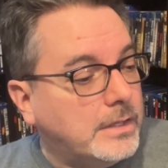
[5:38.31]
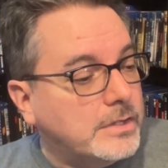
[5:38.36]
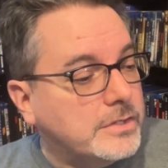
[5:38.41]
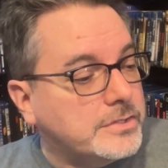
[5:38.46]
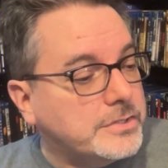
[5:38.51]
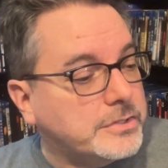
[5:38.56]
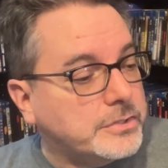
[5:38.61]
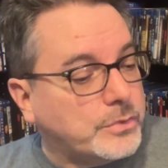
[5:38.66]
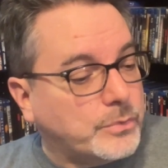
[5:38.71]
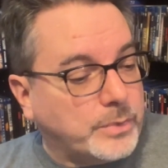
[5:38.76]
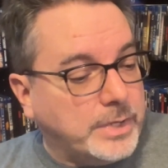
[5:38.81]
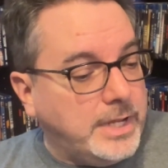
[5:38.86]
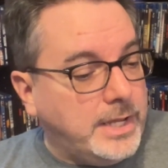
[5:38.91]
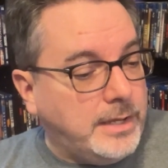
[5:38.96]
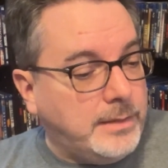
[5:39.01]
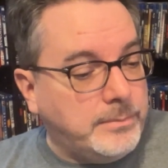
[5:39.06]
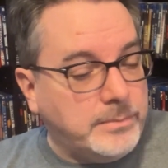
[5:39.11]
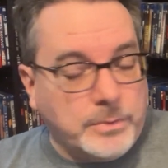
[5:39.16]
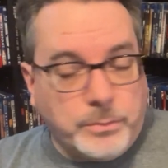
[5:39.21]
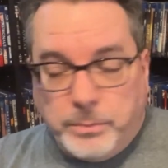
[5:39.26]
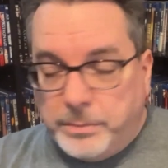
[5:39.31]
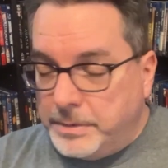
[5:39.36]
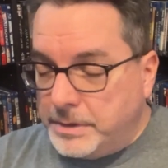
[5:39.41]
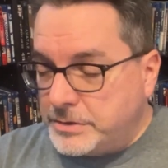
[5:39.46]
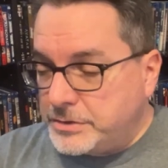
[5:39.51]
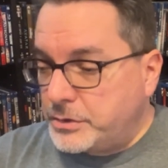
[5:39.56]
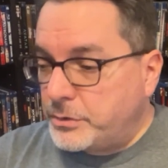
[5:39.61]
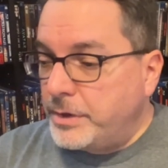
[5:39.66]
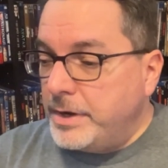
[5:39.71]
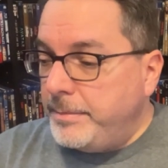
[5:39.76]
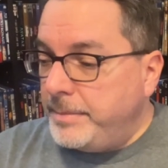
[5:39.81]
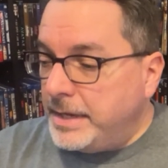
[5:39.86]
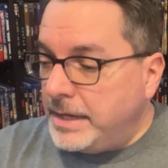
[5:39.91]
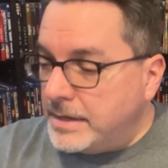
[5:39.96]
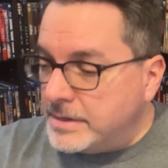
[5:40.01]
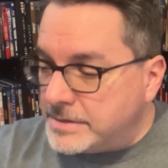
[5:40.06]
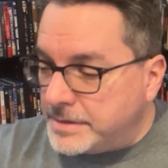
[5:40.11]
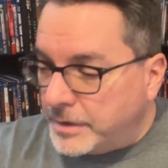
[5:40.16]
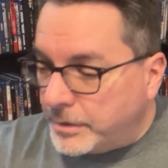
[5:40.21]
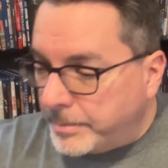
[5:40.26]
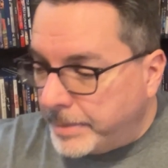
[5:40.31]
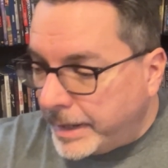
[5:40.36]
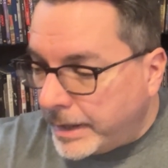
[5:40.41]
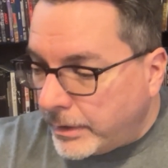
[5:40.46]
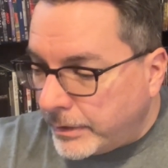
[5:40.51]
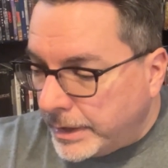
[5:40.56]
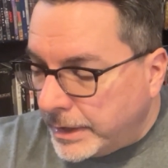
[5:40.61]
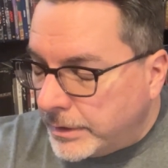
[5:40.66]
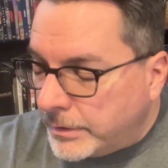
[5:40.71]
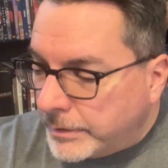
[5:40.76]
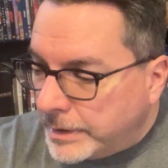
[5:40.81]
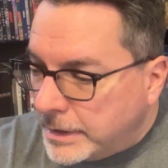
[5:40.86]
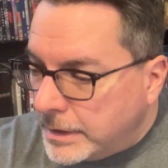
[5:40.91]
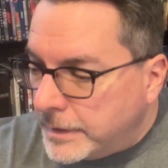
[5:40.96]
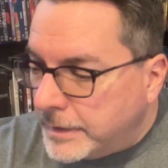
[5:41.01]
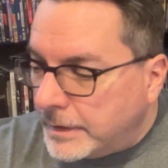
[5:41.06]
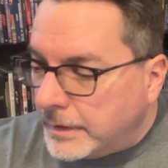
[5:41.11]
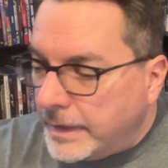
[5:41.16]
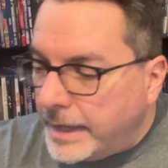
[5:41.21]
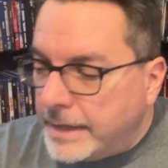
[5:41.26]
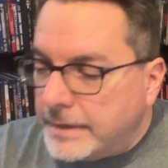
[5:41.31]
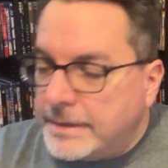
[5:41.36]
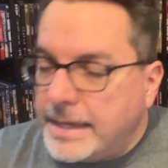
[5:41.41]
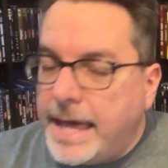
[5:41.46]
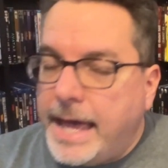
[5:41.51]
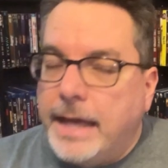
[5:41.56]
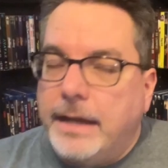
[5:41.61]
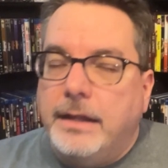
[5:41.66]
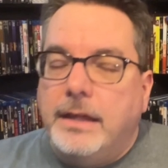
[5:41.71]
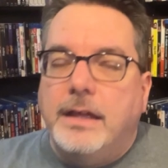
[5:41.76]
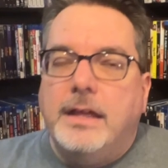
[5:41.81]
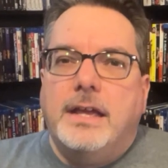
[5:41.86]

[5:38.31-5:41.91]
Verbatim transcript: screamed screaming as they're buried or anything like that.